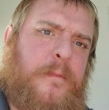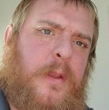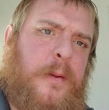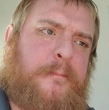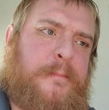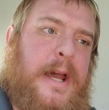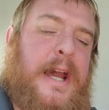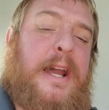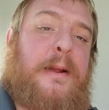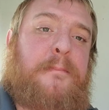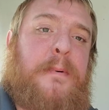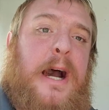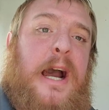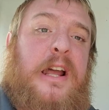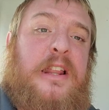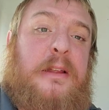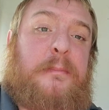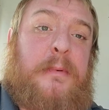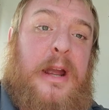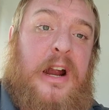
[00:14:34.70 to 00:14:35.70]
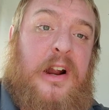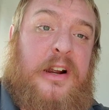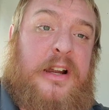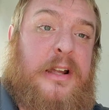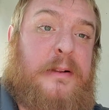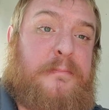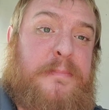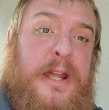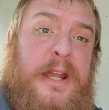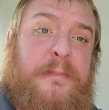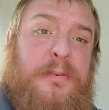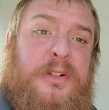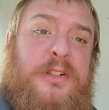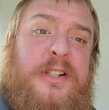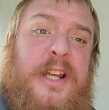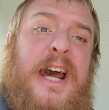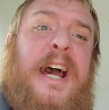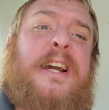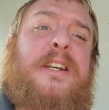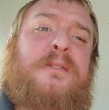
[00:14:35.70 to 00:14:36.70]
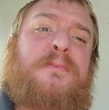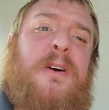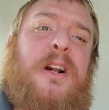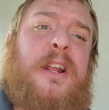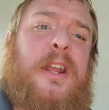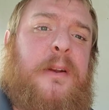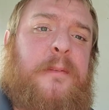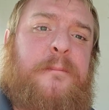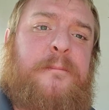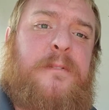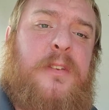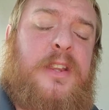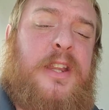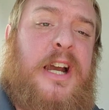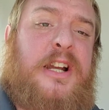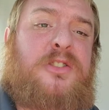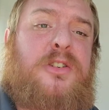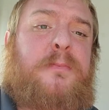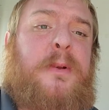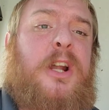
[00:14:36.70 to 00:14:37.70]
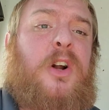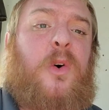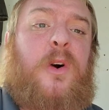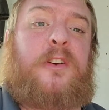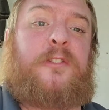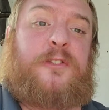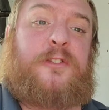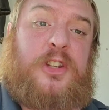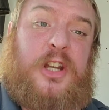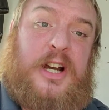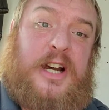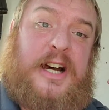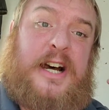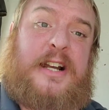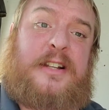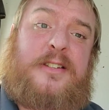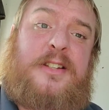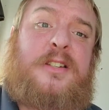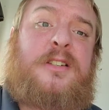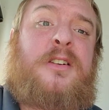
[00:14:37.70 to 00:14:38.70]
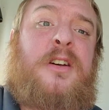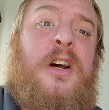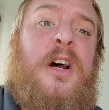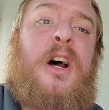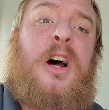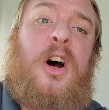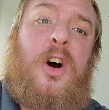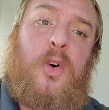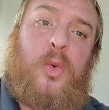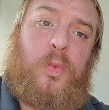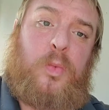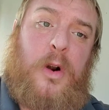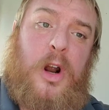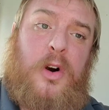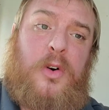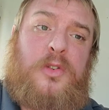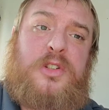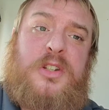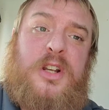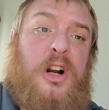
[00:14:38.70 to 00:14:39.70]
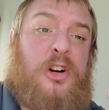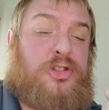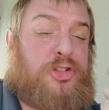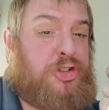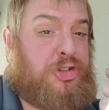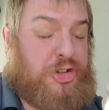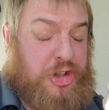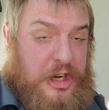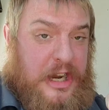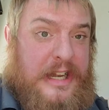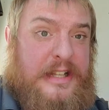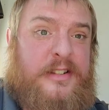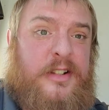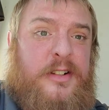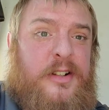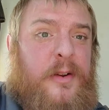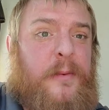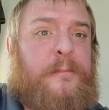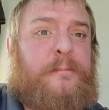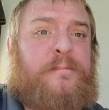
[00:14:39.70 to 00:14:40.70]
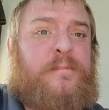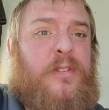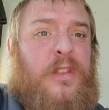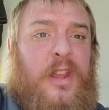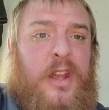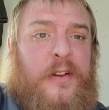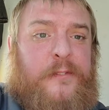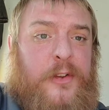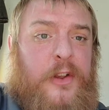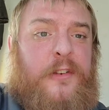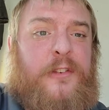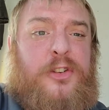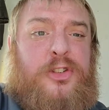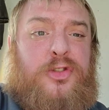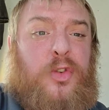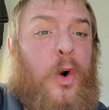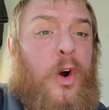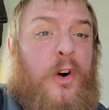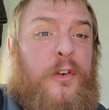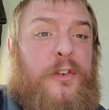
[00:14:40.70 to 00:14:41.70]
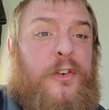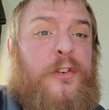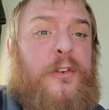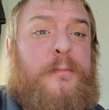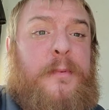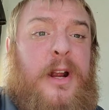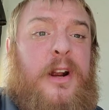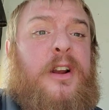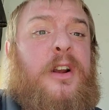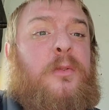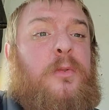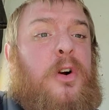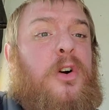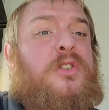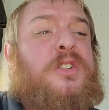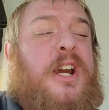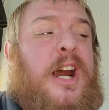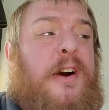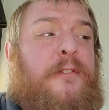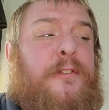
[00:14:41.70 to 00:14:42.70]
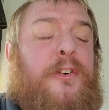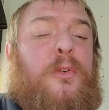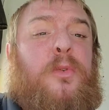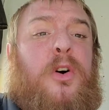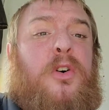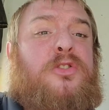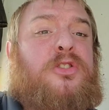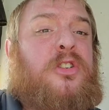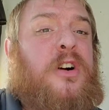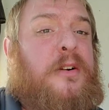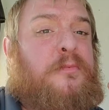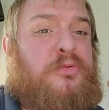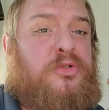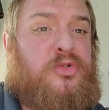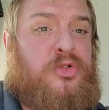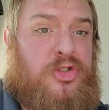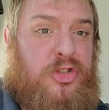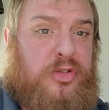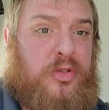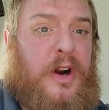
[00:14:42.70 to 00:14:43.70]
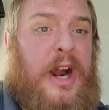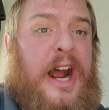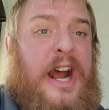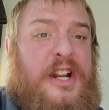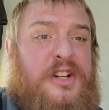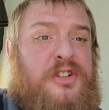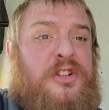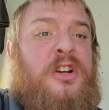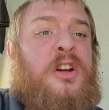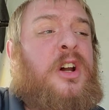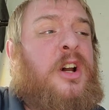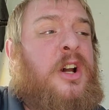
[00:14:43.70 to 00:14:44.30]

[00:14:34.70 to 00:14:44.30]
paid by the American people's tax money. That should be going to us. Roads are shit. If you ever drove over American roads, half our roads are absolute trash.